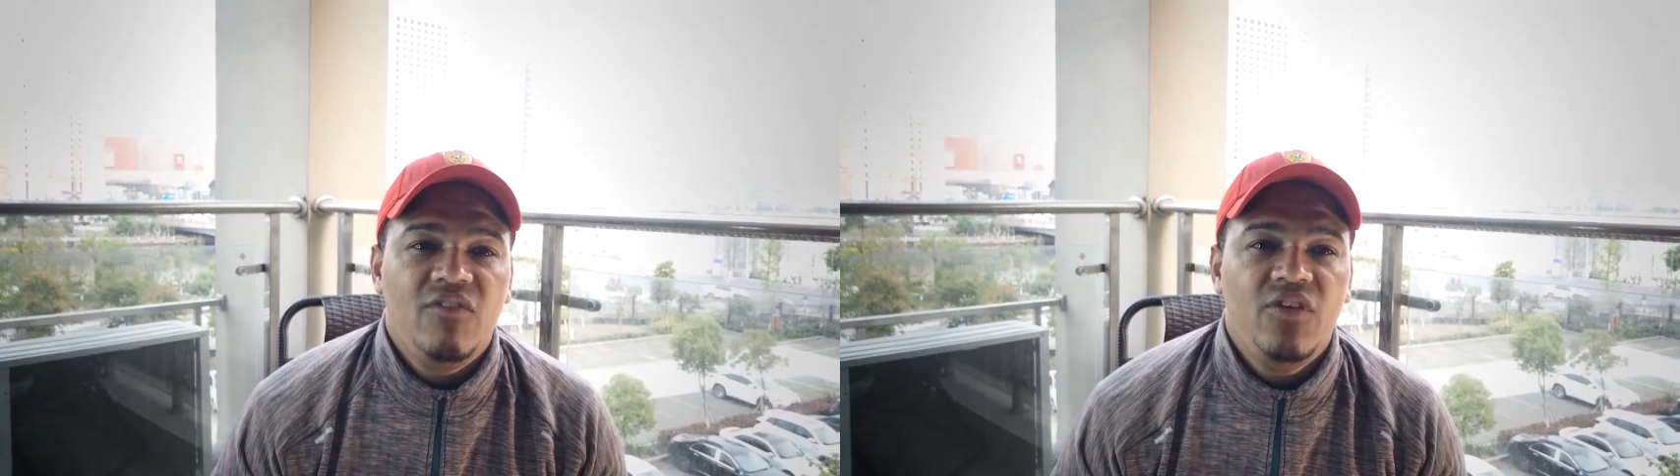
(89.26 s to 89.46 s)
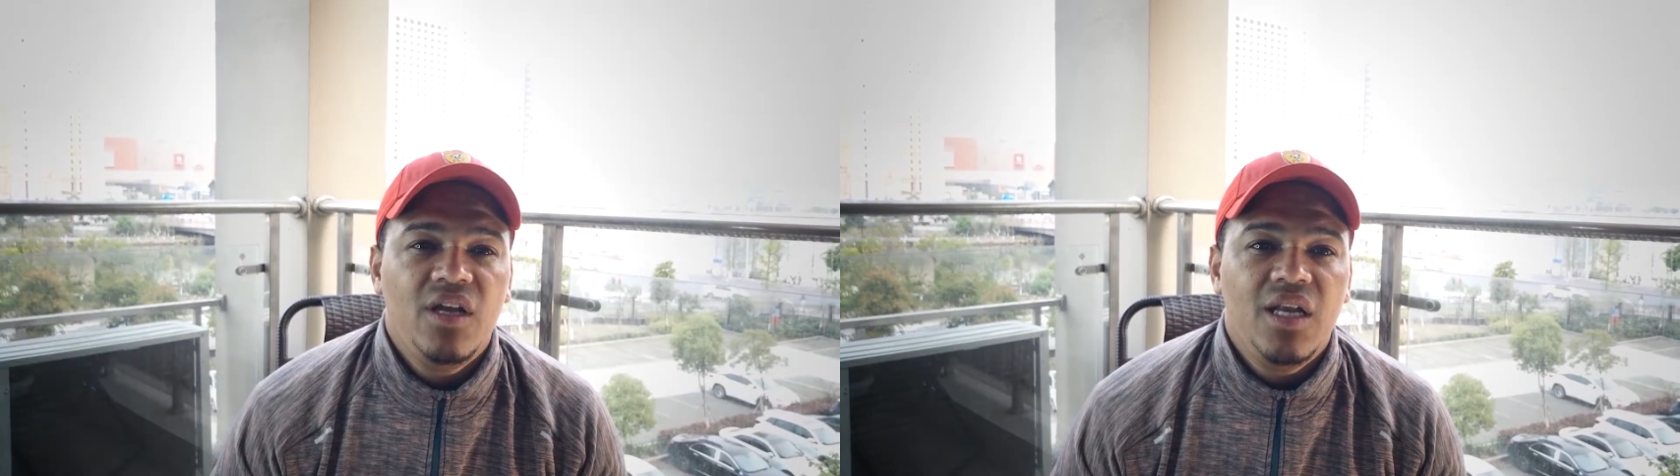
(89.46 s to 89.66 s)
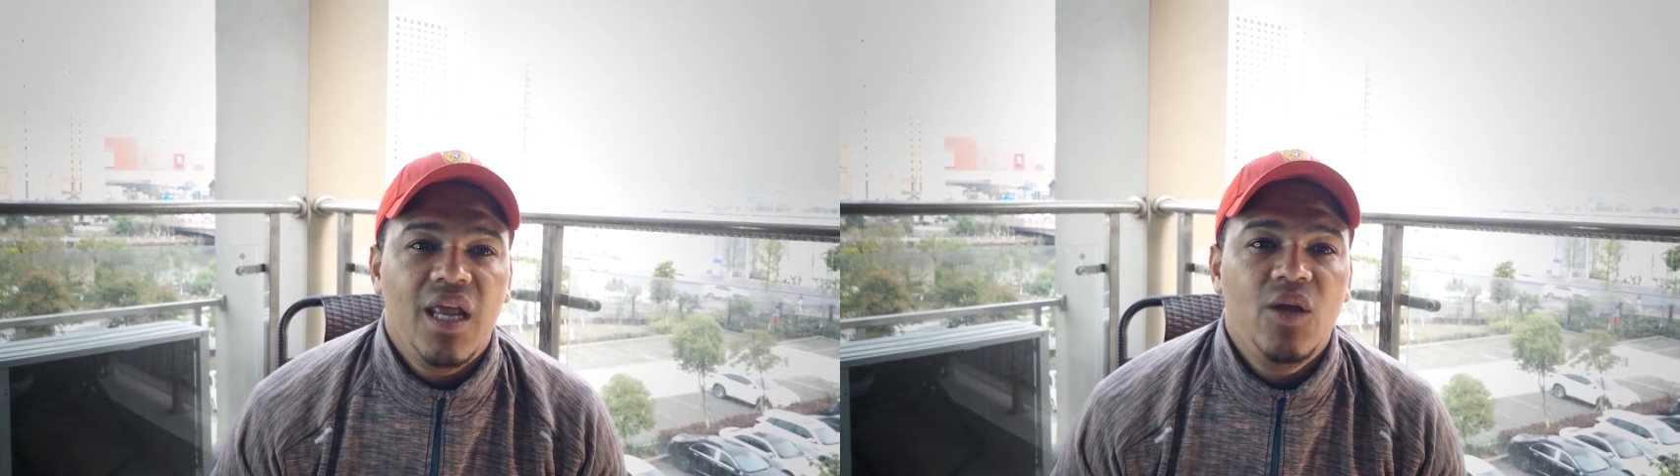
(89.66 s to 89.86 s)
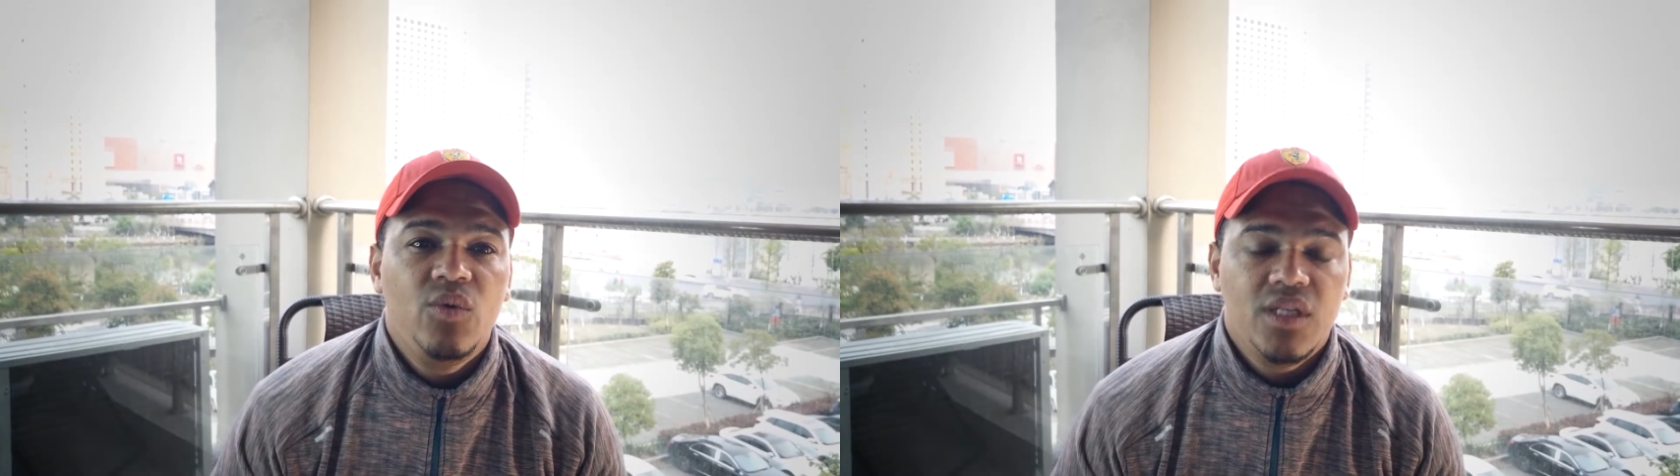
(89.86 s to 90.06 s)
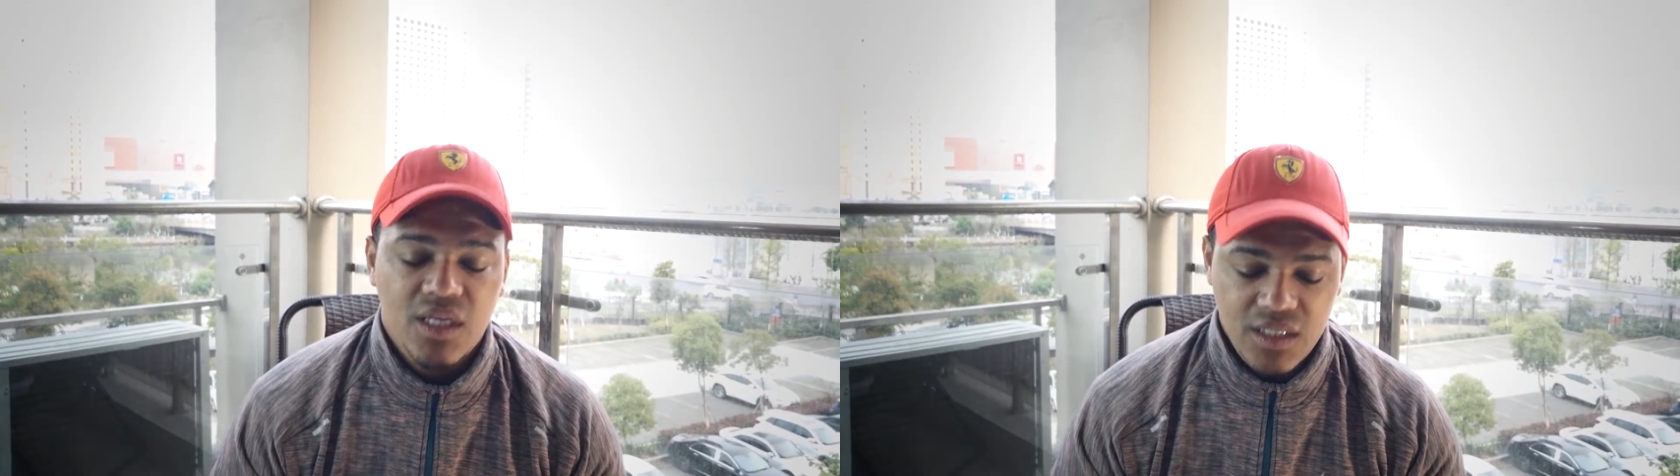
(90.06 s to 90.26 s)
African
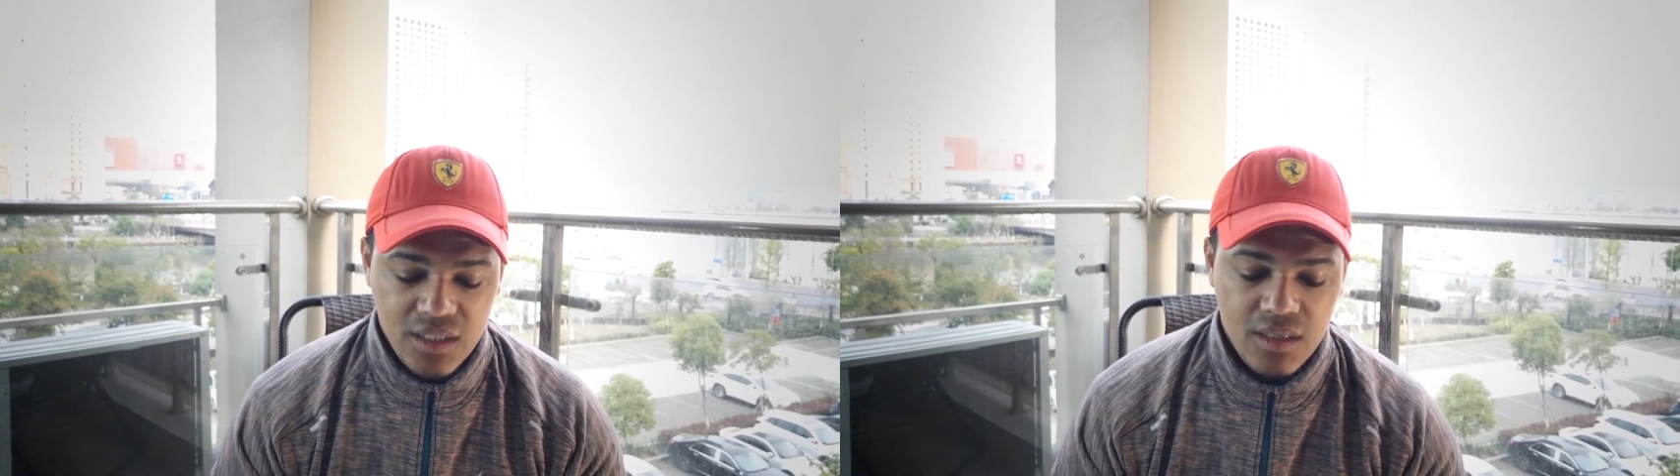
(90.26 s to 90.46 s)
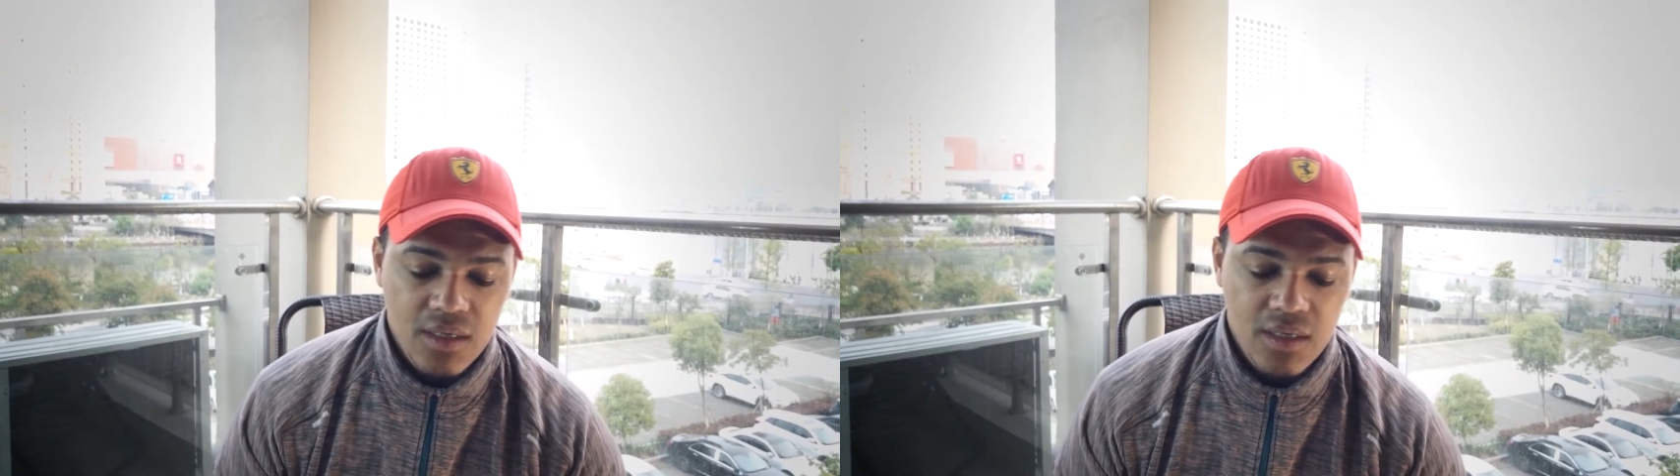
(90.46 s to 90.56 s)
equities.